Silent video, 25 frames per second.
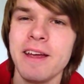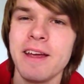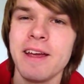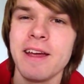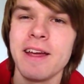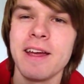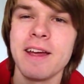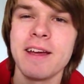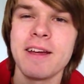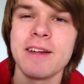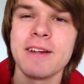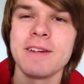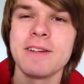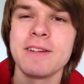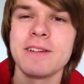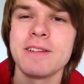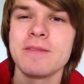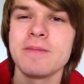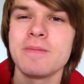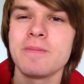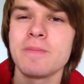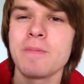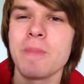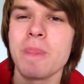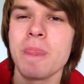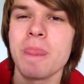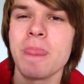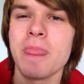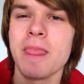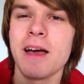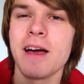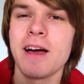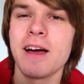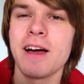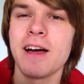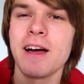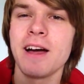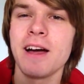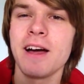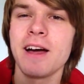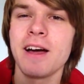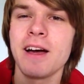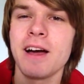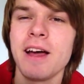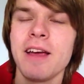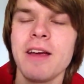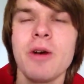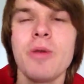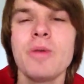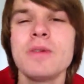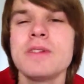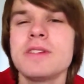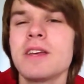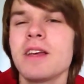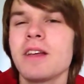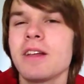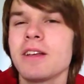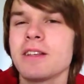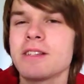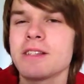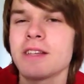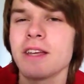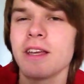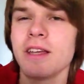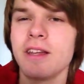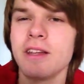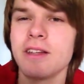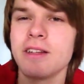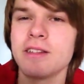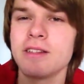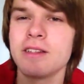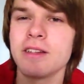And I always get excited